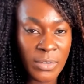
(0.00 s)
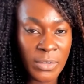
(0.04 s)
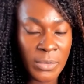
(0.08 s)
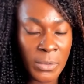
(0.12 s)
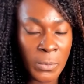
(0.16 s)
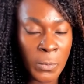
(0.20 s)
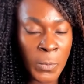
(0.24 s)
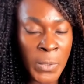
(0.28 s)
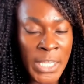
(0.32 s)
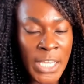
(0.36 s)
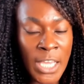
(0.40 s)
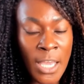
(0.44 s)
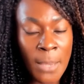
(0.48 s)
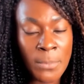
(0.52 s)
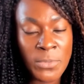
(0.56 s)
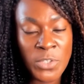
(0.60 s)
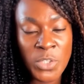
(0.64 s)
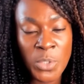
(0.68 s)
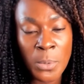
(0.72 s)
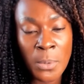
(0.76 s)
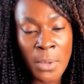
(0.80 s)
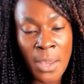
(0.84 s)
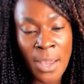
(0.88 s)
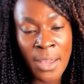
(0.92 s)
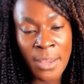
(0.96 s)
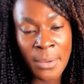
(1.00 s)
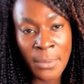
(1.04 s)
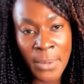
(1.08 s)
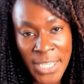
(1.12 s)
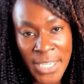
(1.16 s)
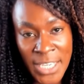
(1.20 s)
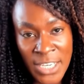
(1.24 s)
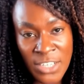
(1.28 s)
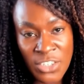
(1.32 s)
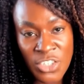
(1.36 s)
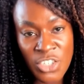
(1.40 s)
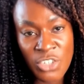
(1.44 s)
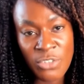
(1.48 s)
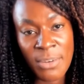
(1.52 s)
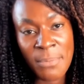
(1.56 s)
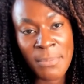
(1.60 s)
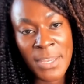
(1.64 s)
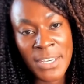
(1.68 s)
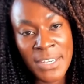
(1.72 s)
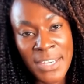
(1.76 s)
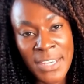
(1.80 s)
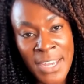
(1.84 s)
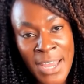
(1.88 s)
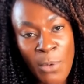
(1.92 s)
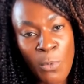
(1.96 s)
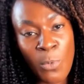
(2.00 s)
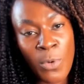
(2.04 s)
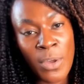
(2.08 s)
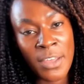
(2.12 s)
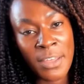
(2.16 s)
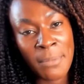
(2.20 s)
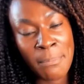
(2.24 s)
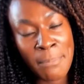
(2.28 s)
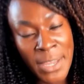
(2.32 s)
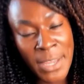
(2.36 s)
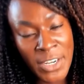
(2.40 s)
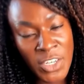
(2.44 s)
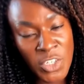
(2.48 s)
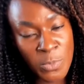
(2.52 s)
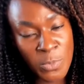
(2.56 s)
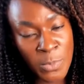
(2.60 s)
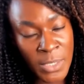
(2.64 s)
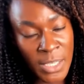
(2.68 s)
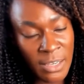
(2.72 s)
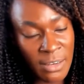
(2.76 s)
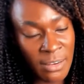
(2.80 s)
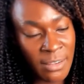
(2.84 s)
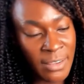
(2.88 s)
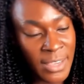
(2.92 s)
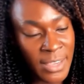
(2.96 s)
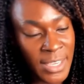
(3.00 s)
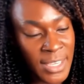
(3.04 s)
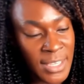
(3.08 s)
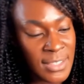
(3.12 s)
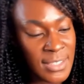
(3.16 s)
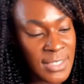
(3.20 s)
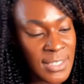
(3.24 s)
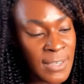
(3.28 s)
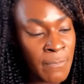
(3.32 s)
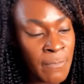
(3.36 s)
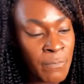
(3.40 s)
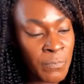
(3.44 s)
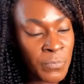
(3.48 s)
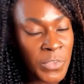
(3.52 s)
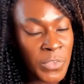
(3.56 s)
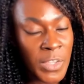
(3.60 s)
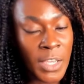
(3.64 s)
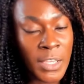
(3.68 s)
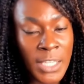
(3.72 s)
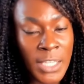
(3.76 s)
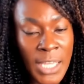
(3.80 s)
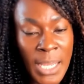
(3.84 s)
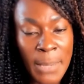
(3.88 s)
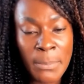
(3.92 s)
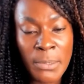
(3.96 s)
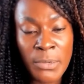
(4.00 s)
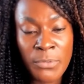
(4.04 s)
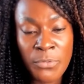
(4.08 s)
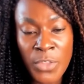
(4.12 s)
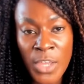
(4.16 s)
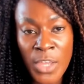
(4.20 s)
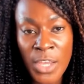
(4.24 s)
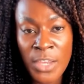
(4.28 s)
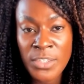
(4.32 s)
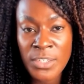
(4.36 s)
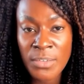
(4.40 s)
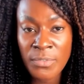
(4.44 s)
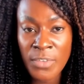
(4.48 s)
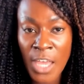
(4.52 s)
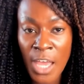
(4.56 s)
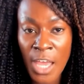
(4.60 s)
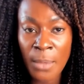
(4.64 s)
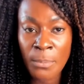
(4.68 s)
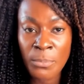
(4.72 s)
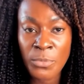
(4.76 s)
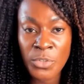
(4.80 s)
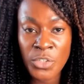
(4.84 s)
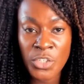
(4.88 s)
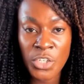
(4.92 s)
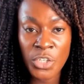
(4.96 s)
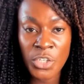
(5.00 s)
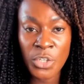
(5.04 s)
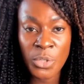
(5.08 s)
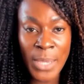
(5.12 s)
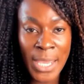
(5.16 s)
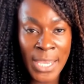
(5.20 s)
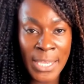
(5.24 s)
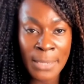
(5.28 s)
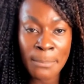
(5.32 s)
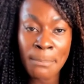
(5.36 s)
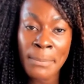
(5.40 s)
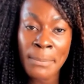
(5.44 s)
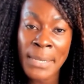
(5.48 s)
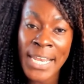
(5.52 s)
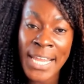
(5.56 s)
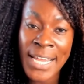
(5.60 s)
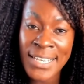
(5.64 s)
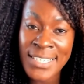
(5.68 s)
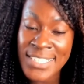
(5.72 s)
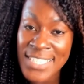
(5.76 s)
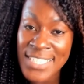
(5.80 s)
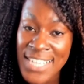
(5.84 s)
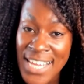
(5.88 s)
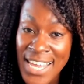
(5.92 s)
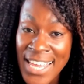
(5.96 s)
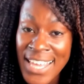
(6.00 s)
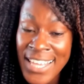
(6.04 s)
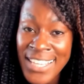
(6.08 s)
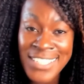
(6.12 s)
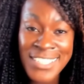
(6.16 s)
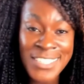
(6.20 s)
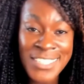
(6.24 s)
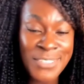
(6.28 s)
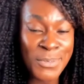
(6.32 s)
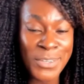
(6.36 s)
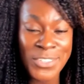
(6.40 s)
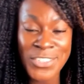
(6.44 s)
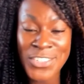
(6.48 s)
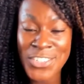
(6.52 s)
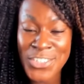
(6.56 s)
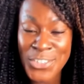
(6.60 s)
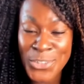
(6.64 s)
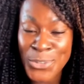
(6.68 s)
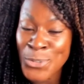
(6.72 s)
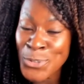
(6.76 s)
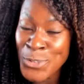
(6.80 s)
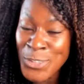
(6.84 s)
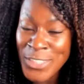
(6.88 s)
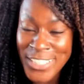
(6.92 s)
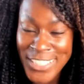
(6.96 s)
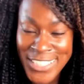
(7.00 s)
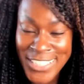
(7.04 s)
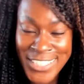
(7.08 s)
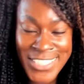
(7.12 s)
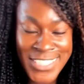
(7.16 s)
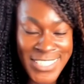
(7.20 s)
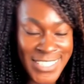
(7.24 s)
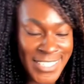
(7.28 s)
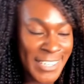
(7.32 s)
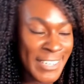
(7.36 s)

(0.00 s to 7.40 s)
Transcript: When it comes to our interim network management clients, a couple of those have come to a planned end, which is all good.